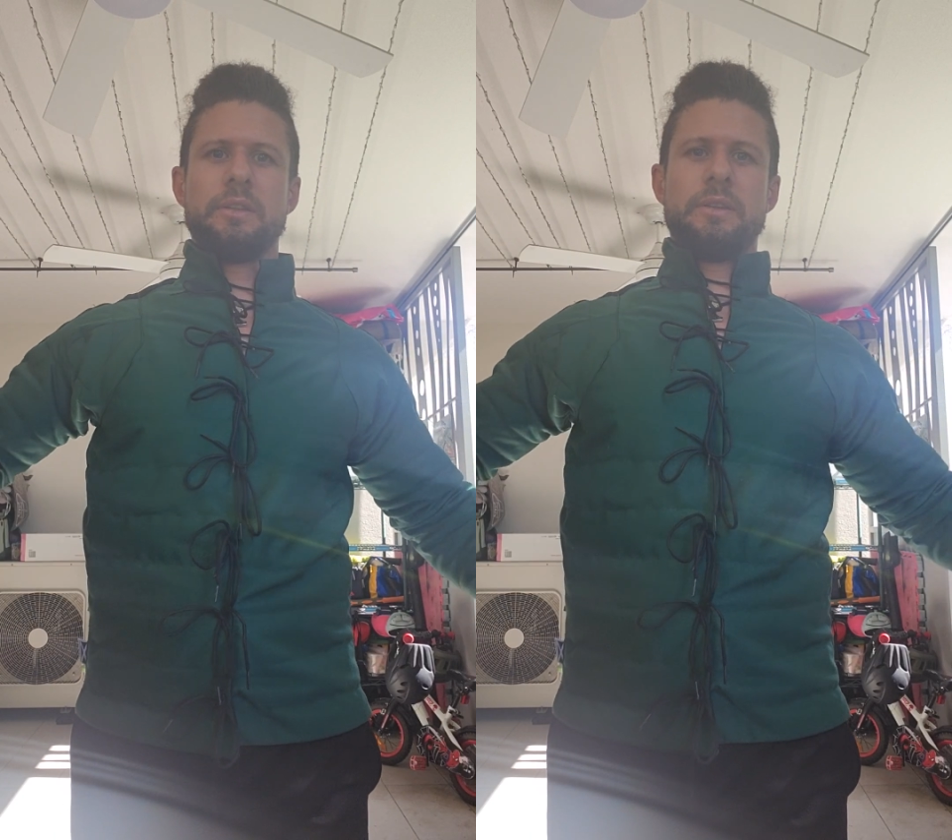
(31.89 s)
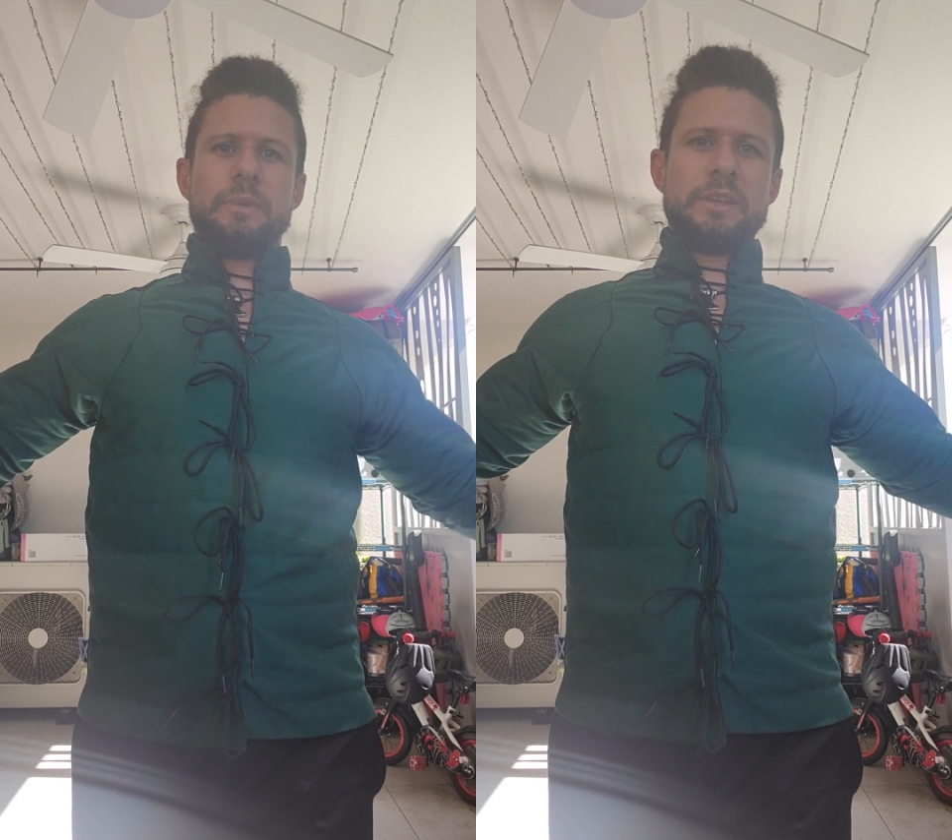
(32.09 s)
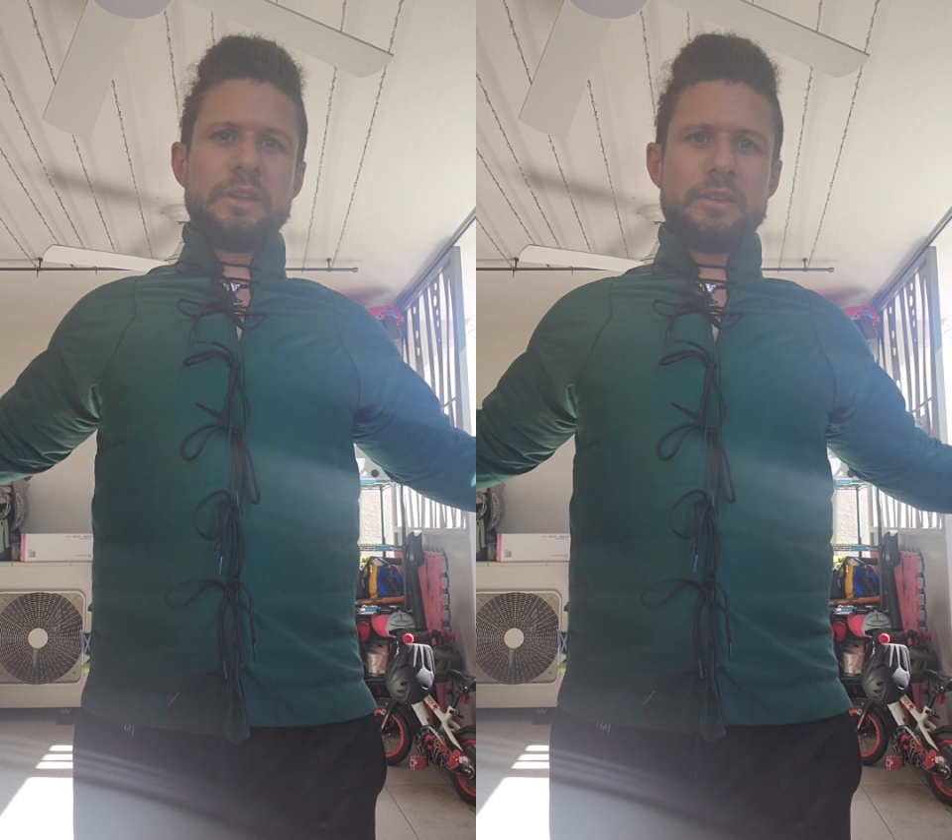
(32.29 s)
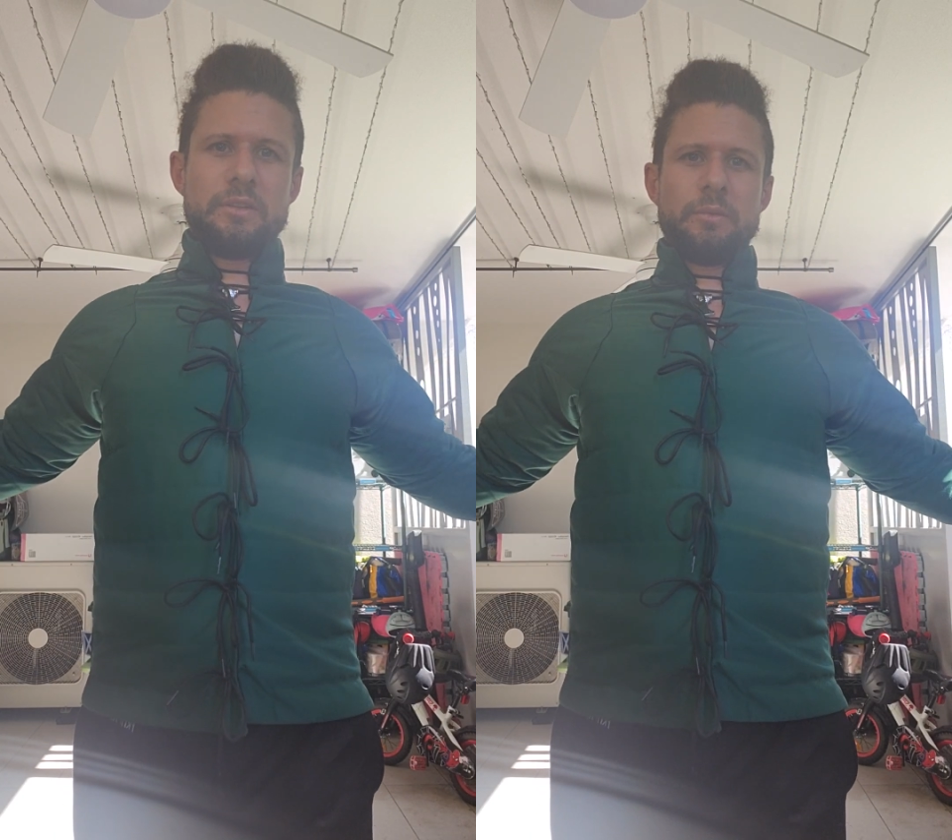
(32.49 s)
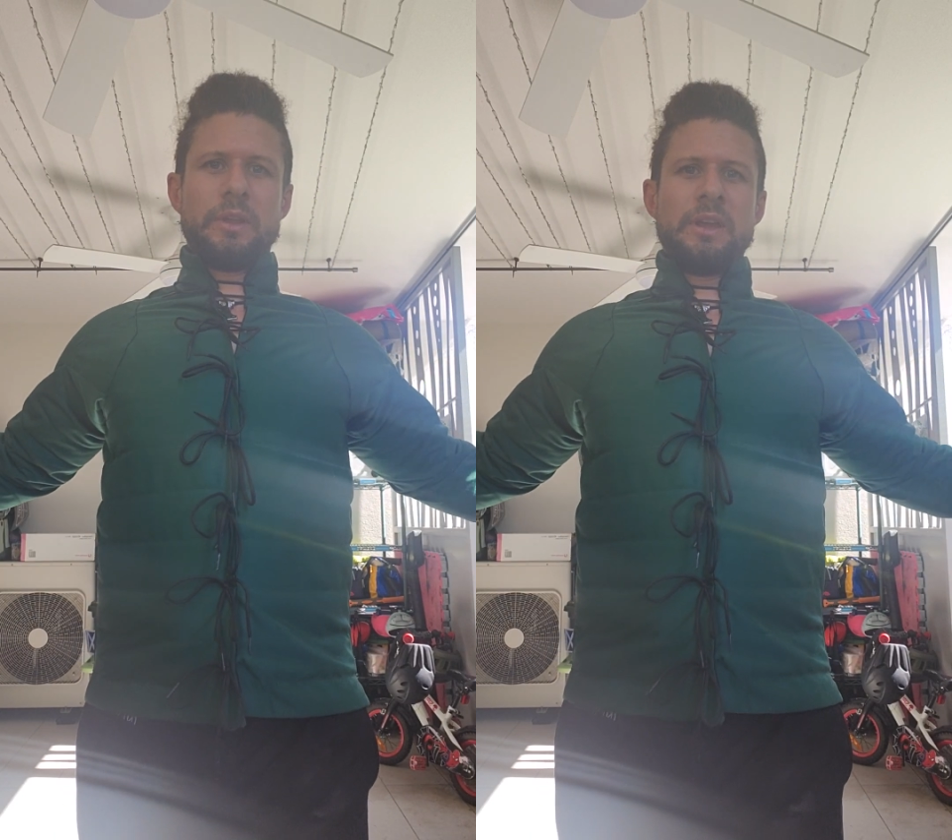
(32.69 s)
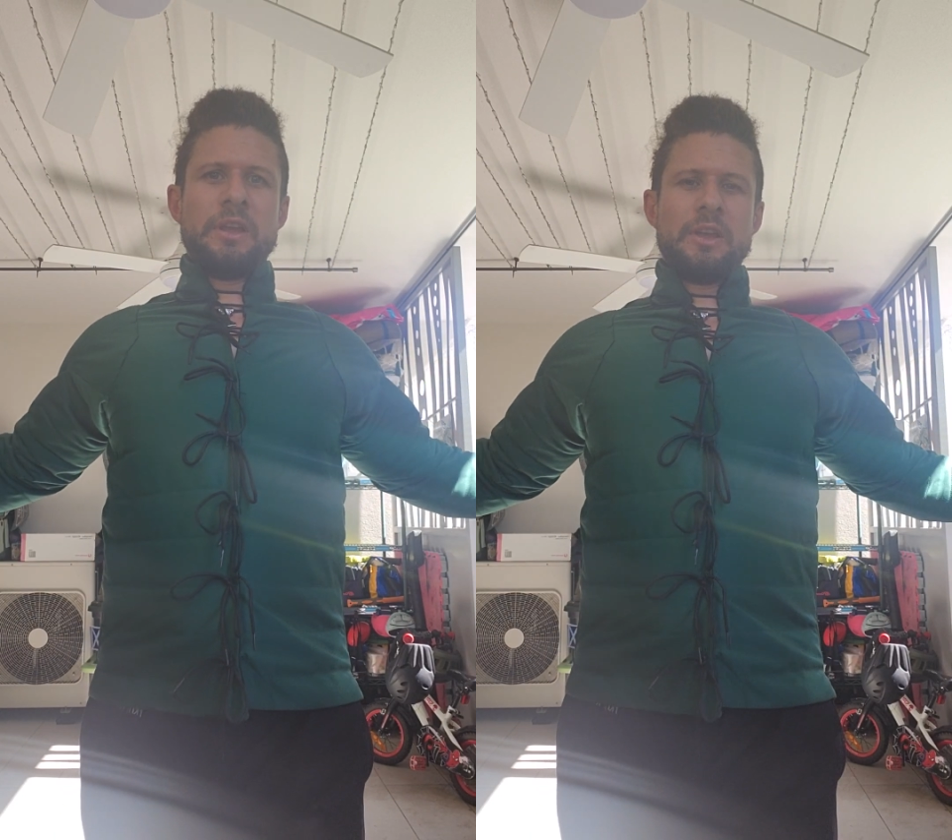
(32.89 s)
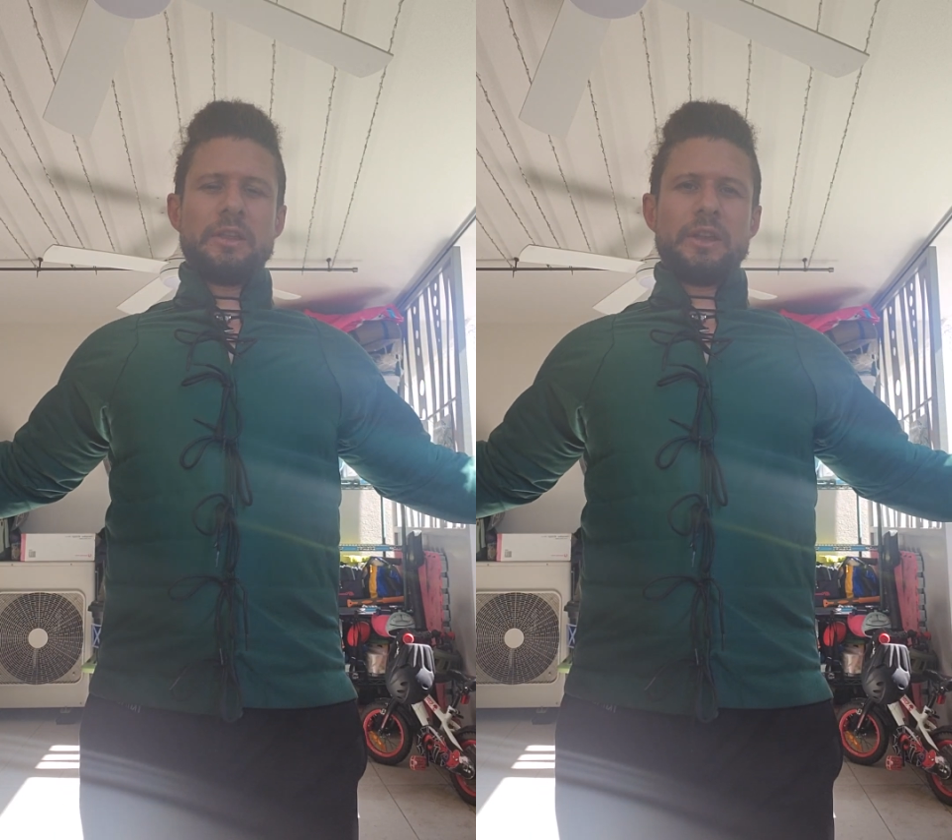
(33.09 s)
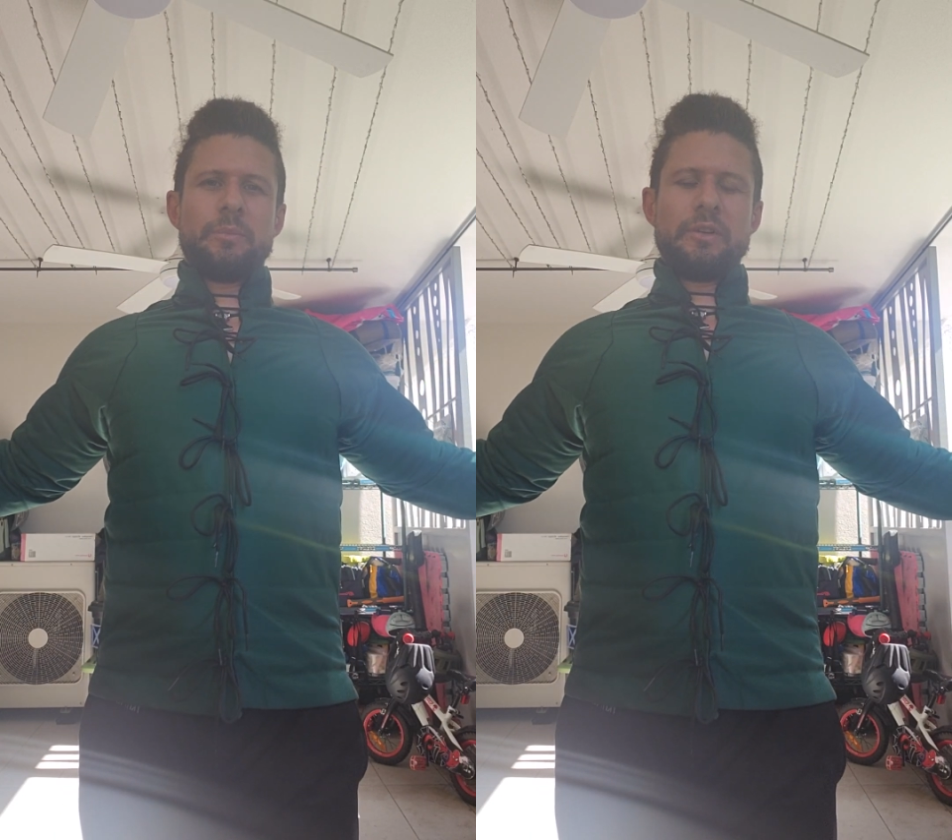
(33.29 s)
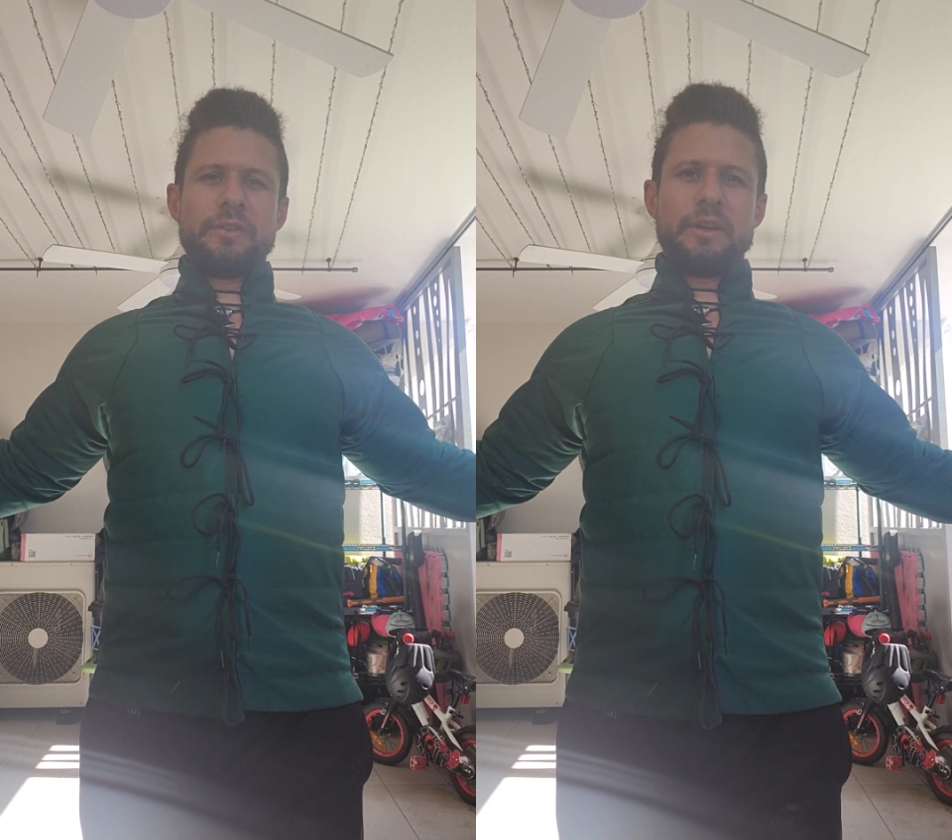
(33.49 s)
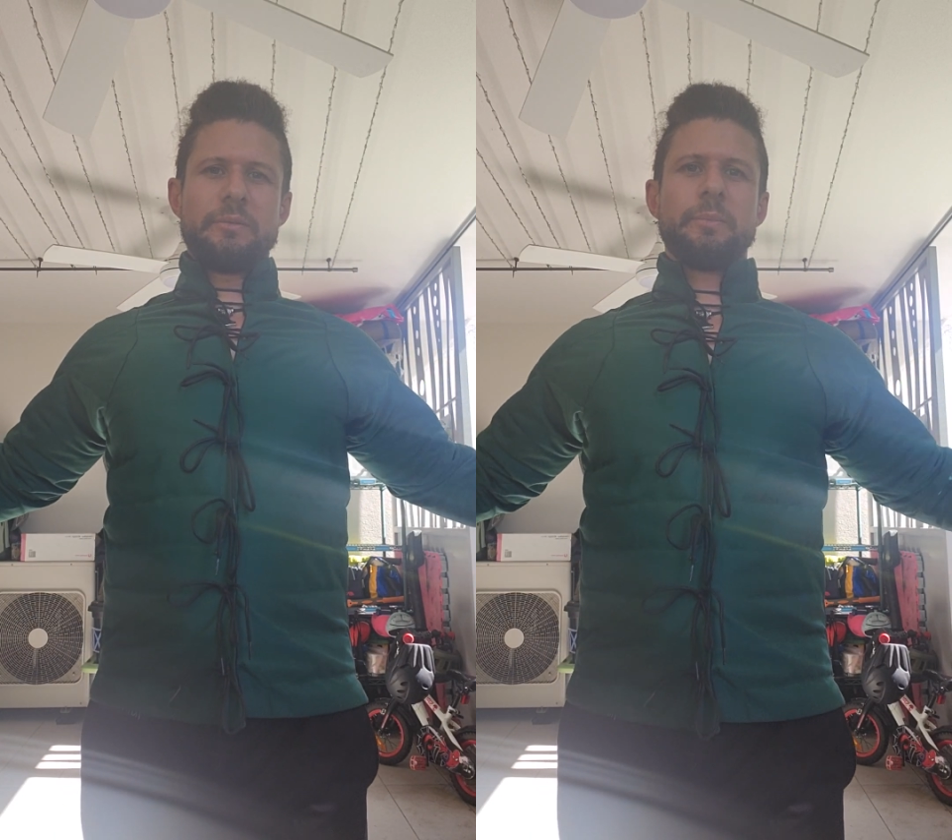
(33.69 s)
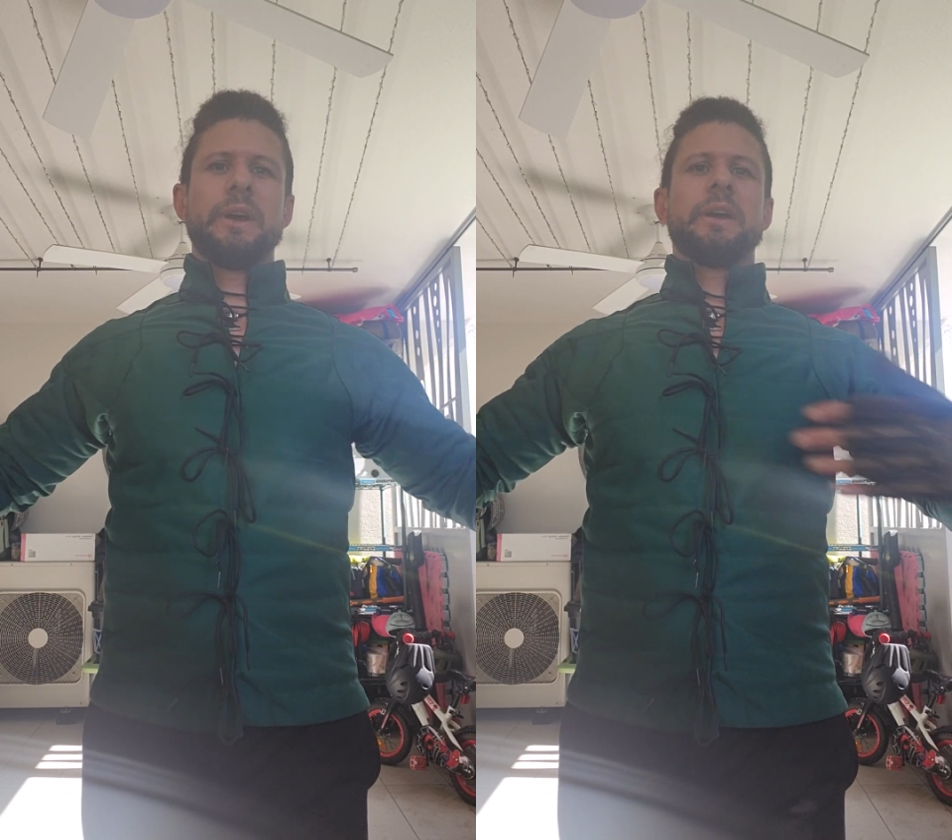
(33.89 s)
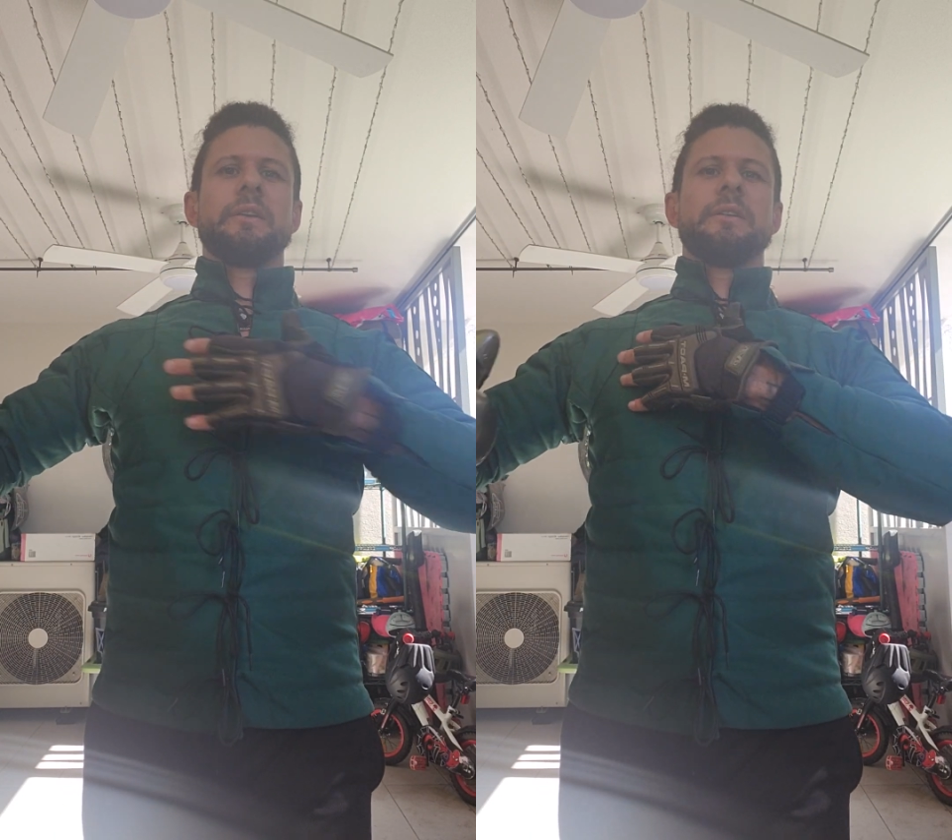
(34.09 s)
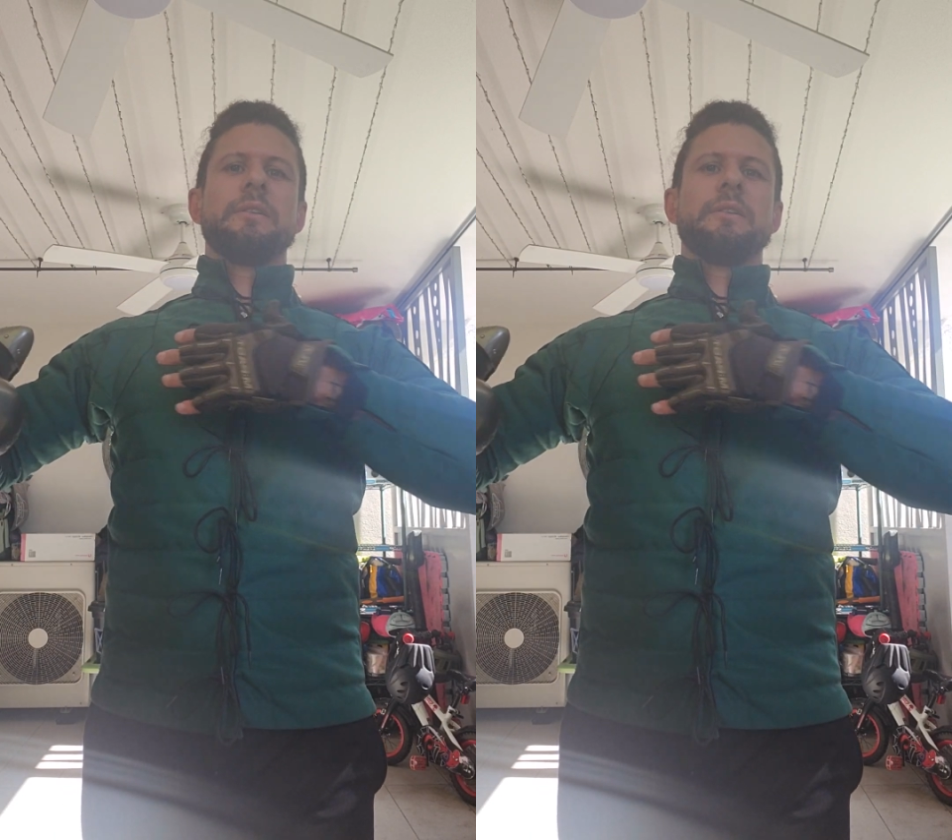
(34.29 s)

the ability to like both arms back.